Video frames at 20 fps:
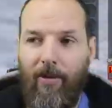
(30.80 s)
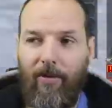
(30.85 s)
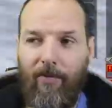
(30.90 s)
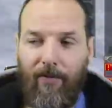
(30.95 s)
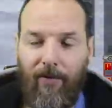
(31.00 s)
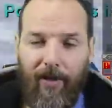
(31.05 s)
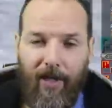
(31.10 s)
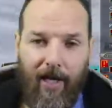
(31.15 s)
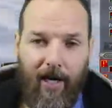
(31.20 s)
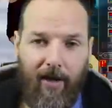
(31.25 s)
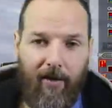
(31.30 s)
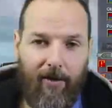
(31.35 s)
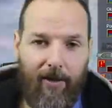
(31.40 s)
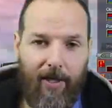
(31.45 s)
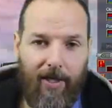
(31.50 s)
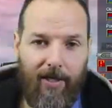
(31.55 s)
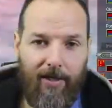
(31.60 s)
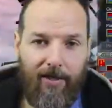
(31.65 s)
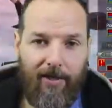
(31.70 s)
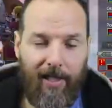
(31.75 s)
with for now,
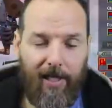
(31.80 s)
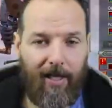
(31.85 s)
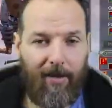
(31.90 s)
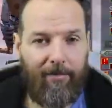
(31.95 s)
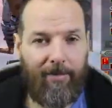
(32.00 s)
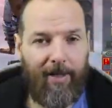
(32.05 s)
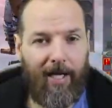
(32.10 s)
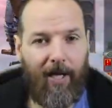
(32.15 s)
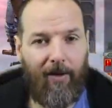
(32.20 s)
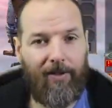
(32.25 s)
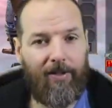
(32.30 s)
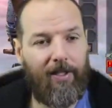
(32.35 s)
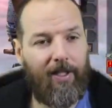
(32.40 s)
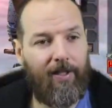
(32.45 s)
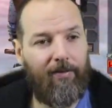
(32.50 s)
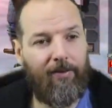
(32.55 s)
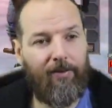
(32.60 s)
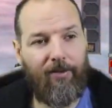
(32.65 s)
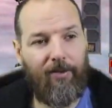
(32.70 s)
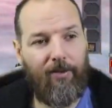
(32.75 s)
is I got a Paladin to
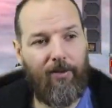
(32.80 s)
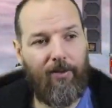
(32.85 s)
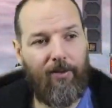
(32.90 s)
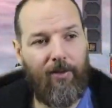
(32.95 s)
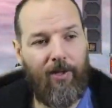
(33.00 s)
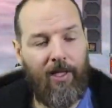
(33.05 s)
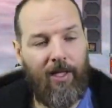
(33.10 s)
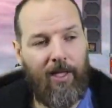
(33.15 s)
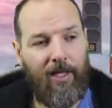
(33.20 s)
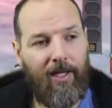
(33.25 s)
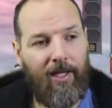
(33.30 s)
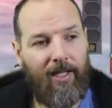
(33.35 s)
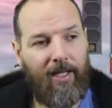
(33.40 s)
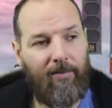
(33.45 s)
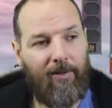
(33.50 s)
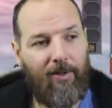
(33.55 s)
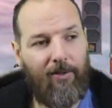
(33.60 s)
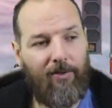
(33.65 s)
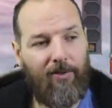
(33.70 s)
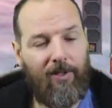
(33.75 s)
level 2, and
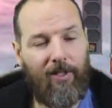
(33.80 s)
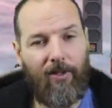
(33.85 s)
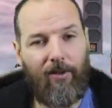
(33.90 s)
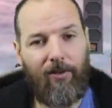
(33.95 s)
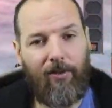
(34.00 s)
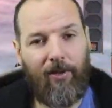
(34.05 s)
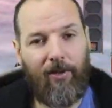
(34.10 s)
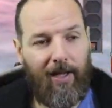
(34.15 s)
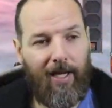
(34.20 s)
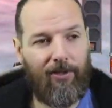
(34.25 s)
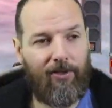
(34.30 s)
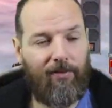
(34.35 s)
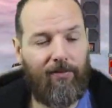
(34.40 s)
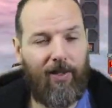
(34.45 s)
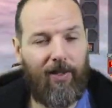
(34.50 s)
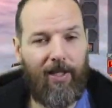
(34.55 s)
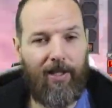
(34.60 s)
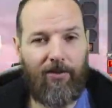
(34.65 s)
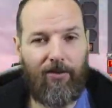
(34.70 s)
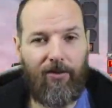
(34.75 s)
I'm using the old Flash of
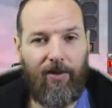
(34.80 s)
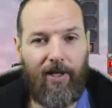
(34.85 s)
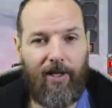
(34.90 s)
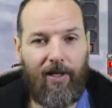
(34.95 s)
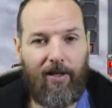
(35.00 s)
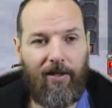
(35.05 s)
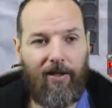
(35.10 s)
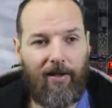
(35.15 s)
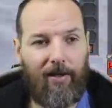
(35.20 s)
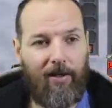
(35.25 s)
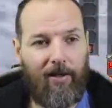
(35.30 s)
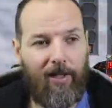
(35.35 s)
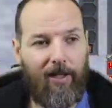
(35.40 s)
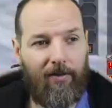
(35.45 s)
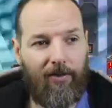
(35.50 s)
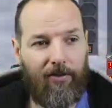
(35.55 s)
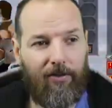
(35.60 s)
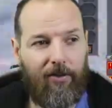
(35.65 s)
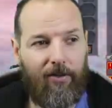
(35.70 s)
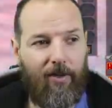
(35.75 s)
Light trick.
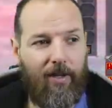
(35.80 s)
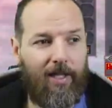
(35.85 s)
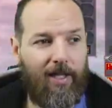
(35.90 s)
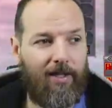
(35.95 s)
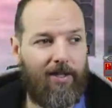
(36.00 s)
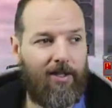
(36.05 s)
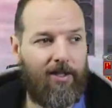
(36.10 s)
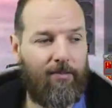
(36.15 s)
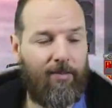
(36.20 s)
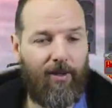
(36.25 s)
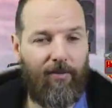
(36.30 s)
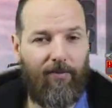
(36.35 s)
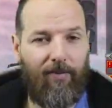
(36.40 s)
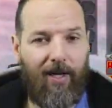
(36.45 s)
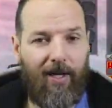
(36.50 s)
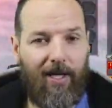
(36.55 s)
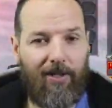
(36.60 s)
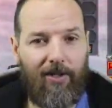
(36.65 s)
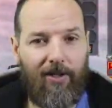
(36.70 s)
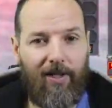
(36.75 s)
Level 2, they get the spell
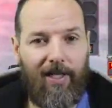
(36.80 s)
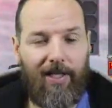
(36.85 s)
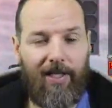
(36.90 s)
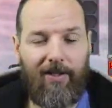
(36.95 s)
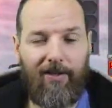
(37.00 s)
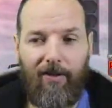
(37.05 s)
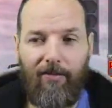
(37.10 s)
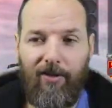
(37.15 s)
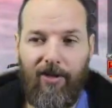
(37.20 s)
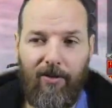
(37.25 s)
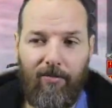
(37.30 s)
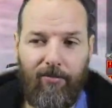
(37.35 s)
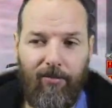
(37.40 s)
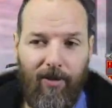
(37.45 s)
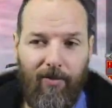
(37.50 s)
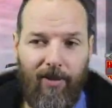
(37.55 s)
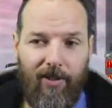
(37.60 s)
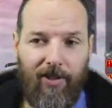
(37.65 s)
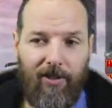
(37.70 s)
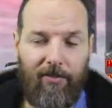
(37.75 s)
Flash of Light, so I'm just
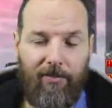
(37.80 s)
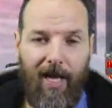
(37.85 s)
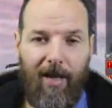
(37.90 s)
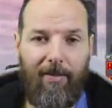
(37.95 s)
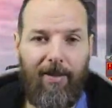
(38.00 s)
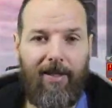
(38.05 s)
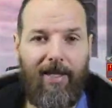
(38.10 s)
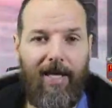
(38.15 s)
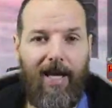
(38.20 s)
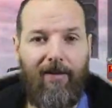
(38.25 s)
pretty much spamming